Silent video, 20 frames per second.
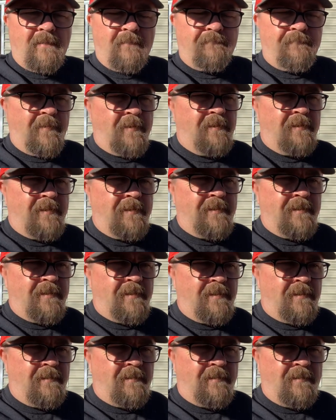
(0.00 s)
Filling
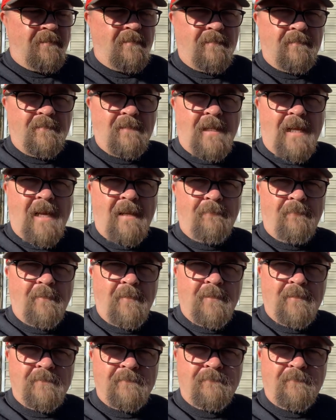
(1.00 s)
the live
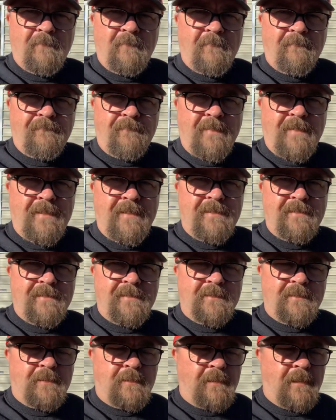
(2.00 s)
wells full of fish
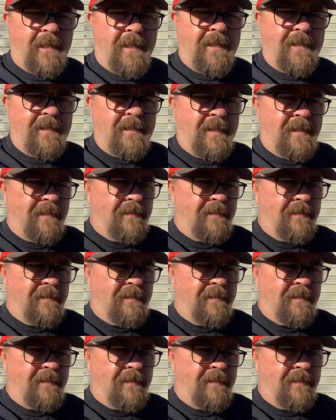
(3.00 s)
is great